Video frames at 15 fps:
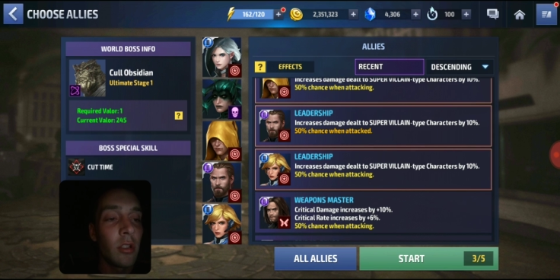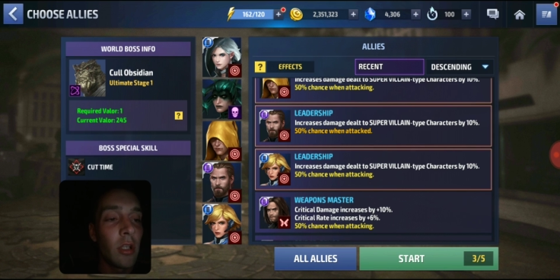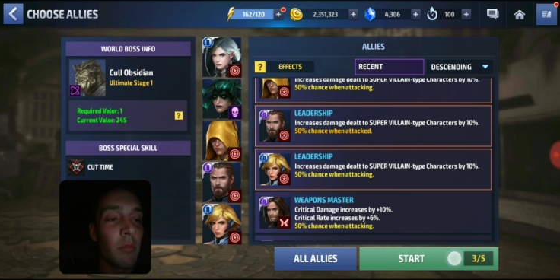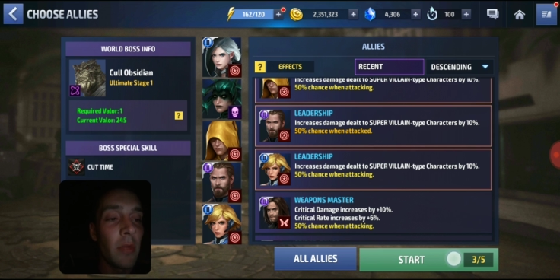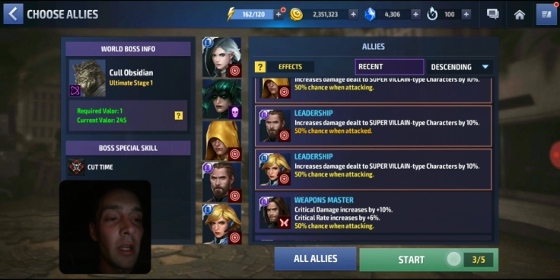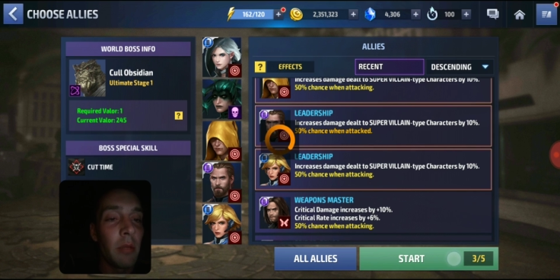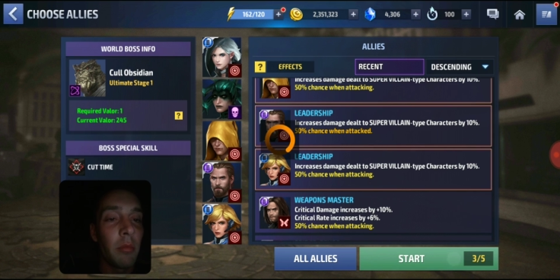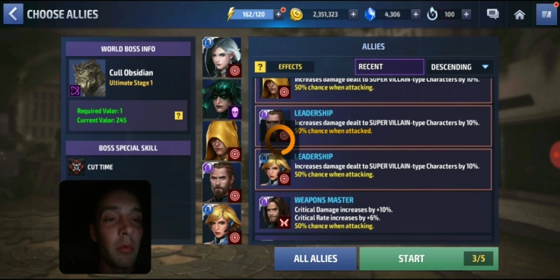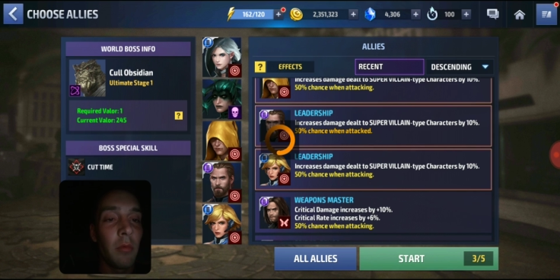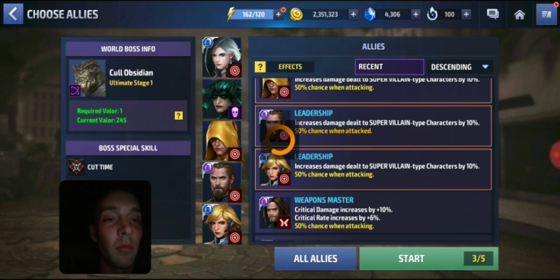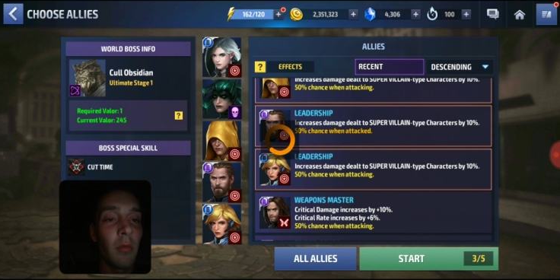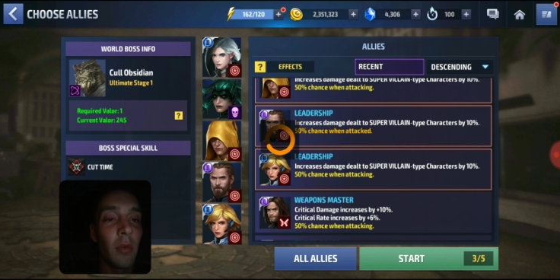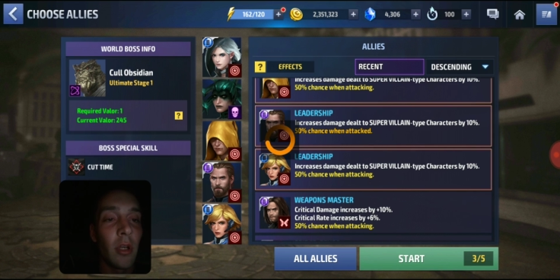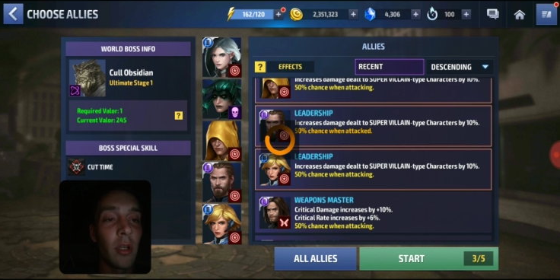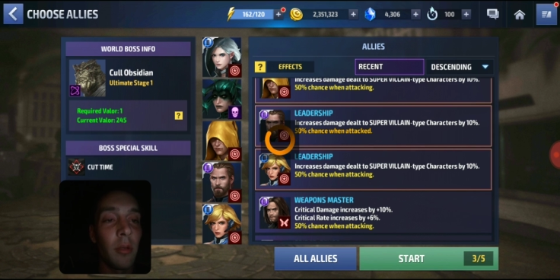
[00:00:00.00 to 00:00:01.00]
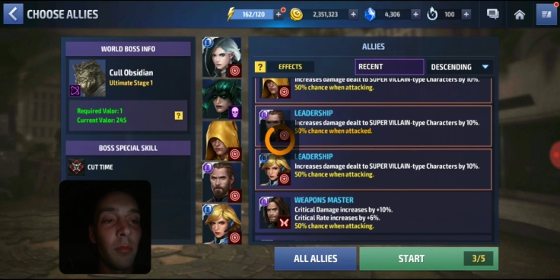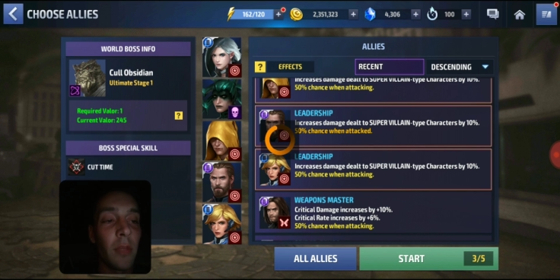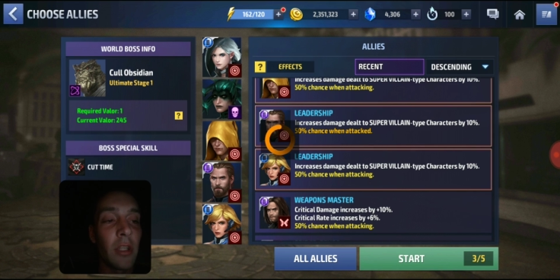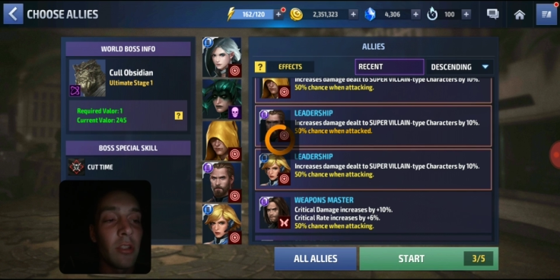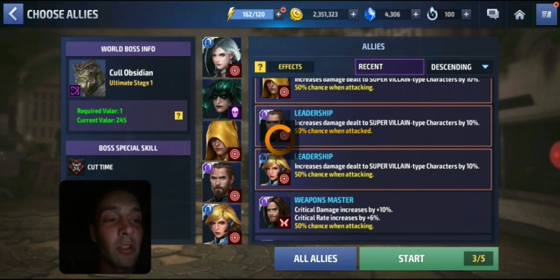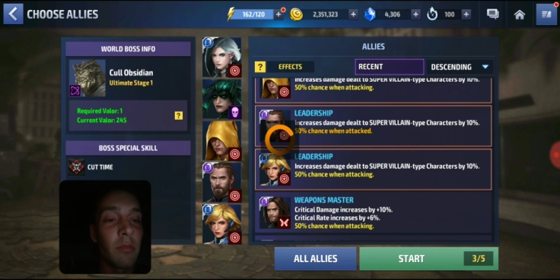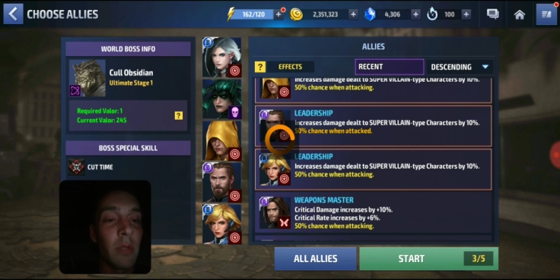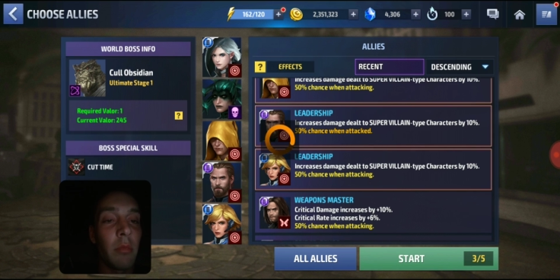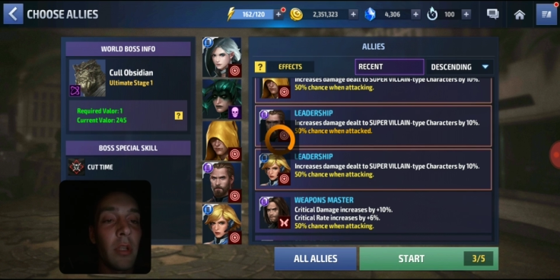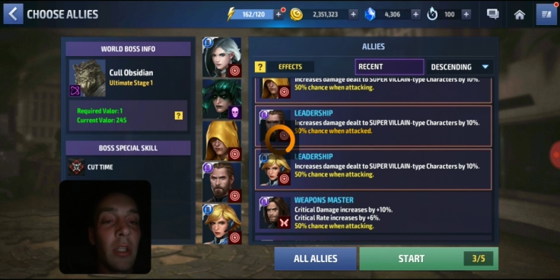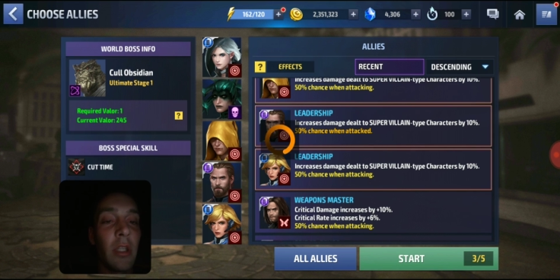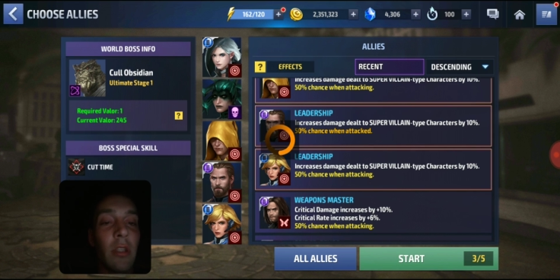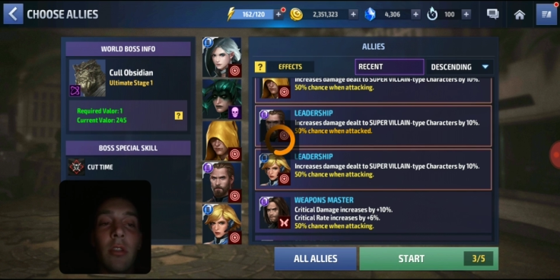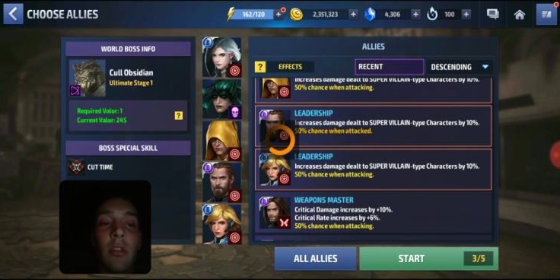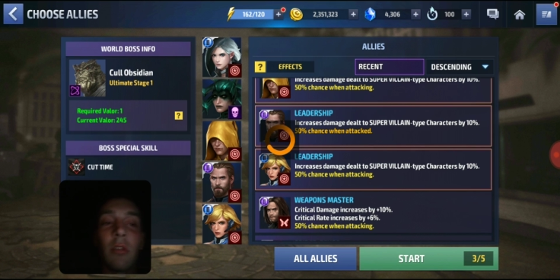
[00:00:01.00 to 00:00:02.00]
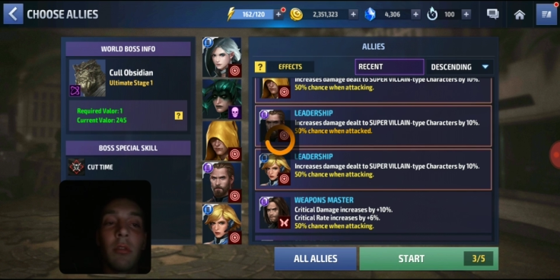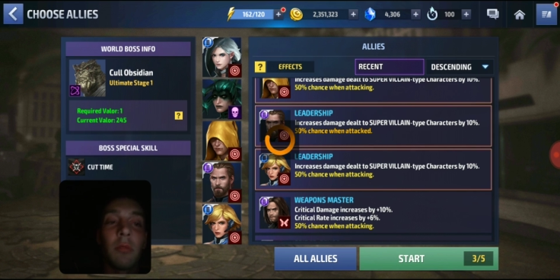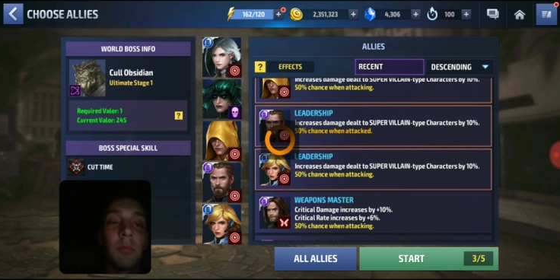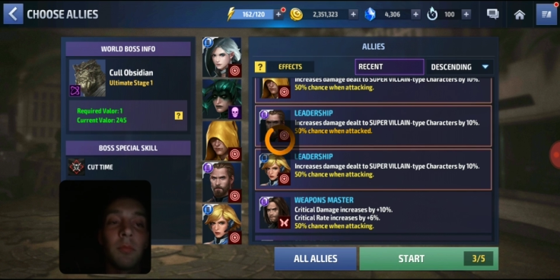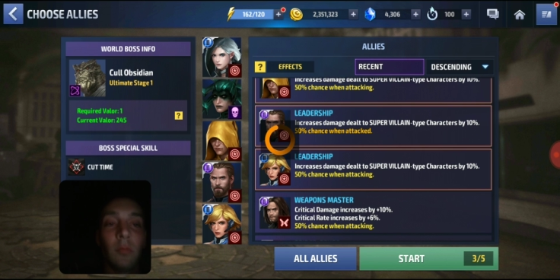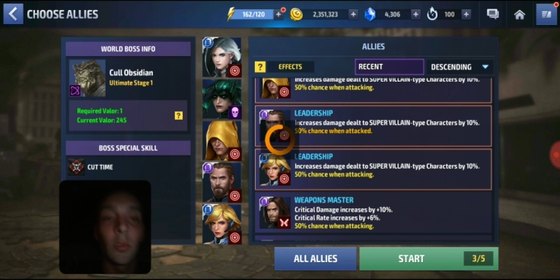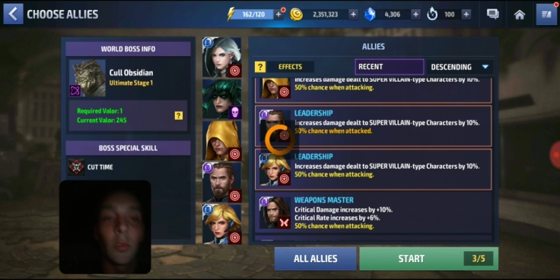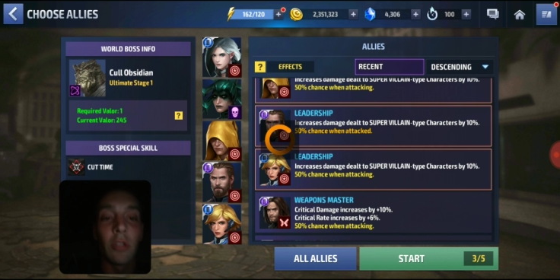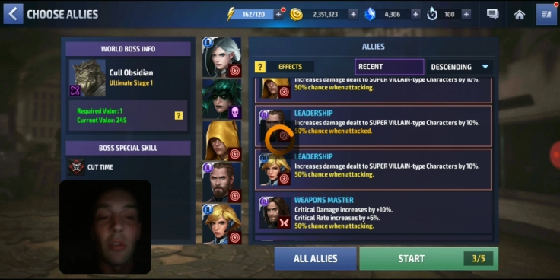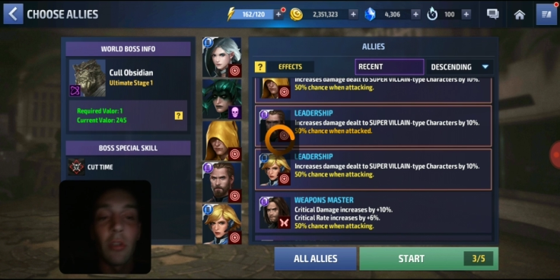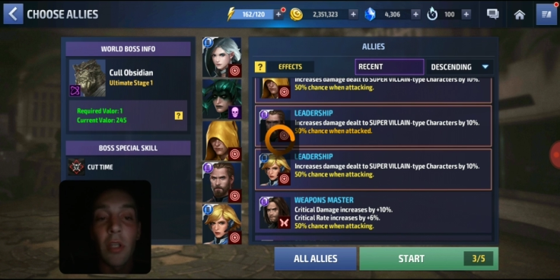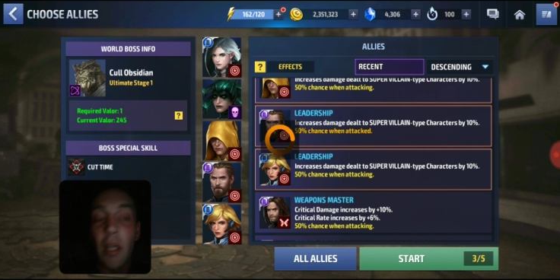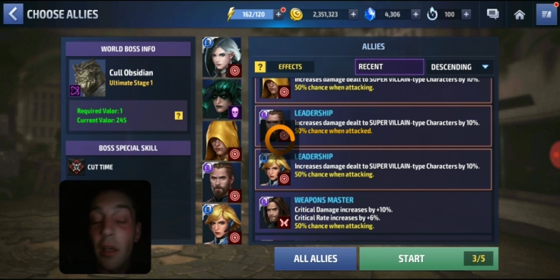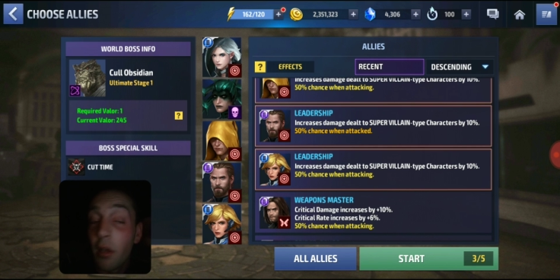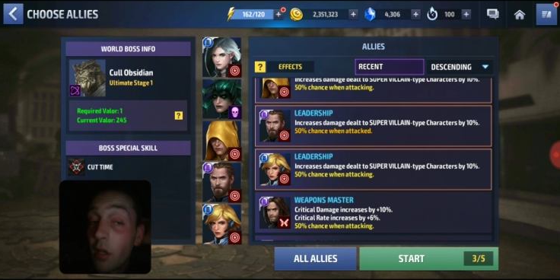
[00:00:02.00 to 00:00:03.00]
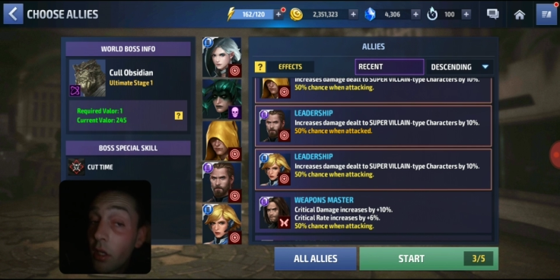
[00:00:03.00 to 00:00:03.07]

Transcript: And that's just my opinion, so we're going to do that.